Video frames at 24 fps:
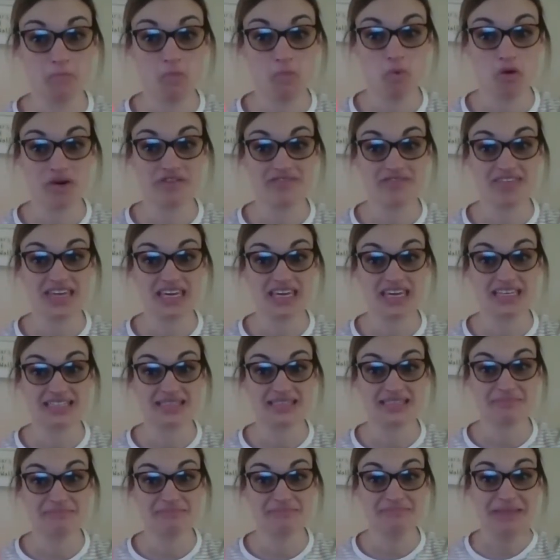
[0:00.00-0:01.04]
one of
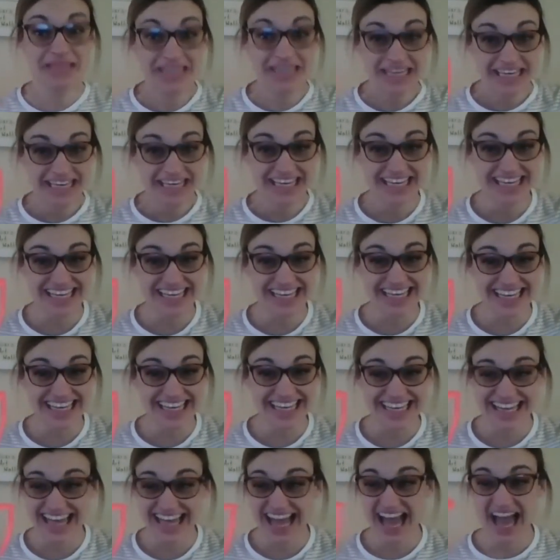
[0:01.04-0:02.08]
these.
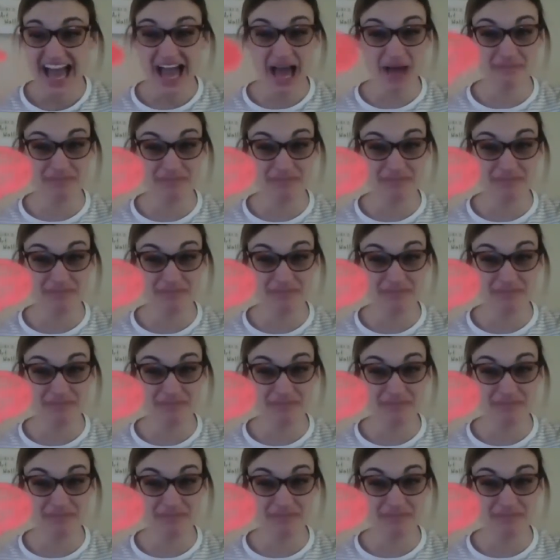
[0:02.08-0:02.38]
A